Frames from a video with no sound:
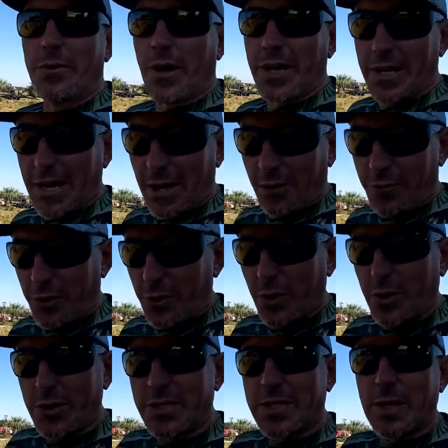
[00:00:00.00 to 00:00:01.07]
And right now, if you
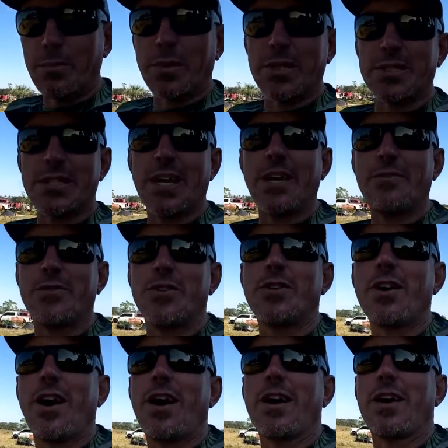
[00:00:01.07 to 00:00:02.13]
go to
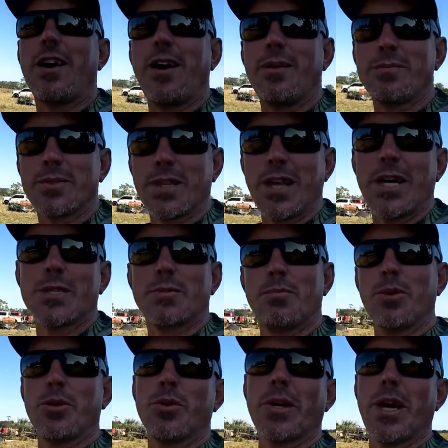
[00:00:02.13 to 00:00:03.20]

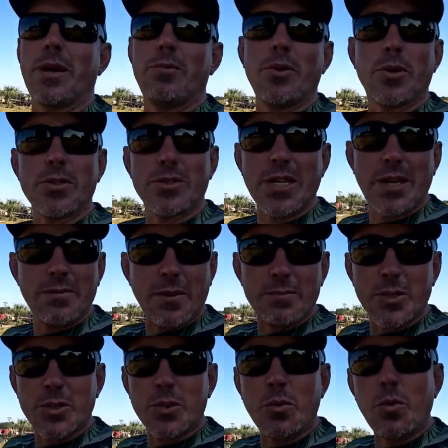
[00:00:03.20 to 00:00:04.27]
simplisafe.com/bluegabe, you can save
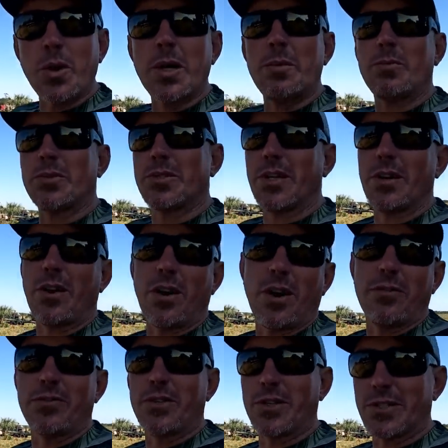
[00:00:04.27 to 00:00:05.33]
up to 20%
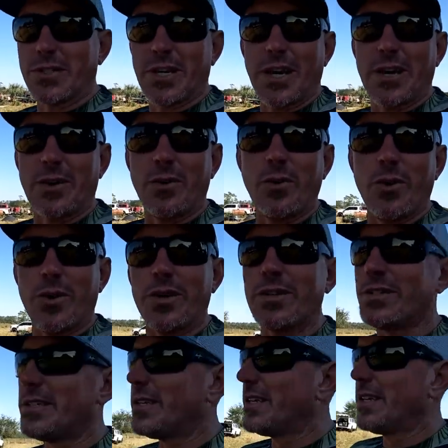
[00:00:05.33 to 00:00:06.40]
off your entire
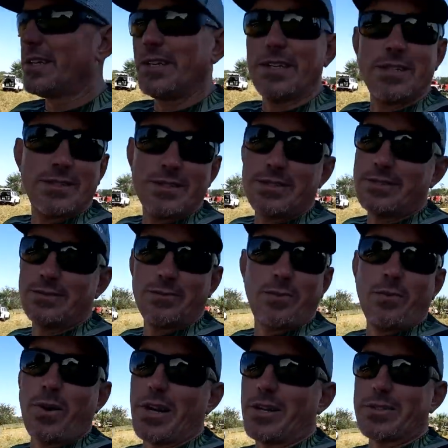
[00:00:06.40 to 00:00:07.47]
order.
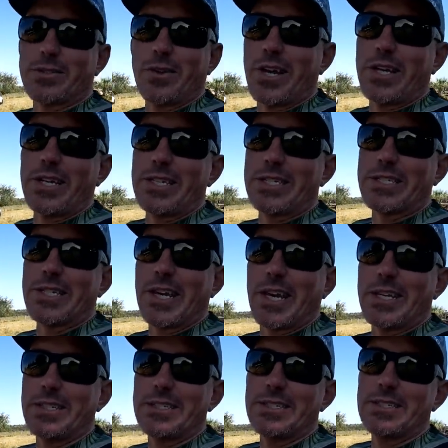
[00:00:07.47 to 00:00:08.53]
What else do I need to
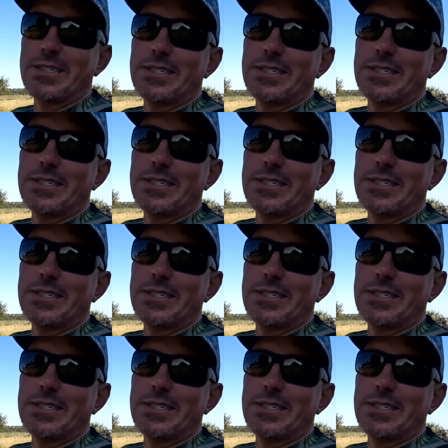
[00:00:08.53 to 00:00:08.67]
say?